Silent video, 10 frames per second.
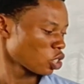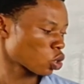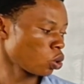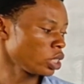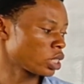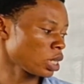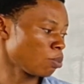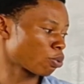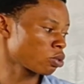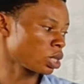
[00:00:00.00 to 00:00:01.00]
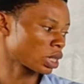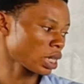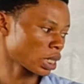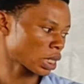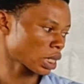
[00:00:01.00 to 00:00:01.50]
so it improves the
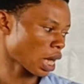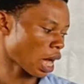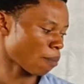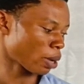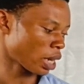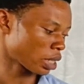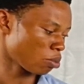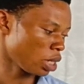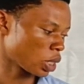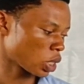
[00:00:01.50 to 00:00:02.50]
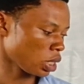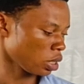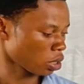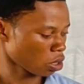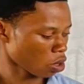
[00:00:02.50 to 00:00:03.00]
taste and
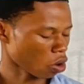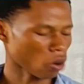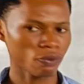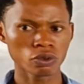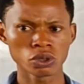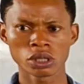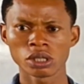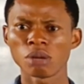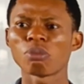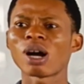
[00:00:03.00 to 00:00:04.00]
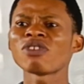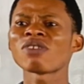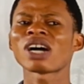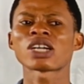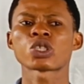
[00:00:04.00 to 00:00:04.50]
palatability of food but have you
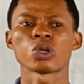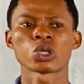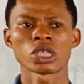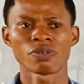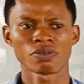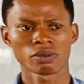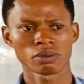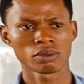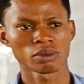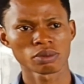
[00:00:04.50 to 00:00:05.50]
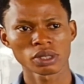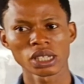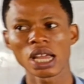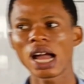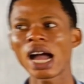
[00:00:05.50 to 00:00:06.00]
ever asked yourself
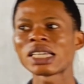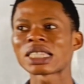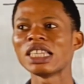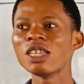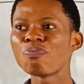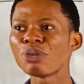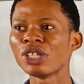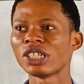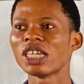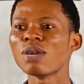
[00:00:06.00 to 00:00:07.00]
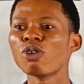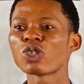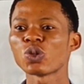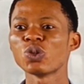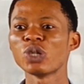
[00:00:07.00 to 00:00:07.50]
how is lipid
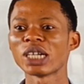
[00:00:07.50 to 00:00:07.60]
able to do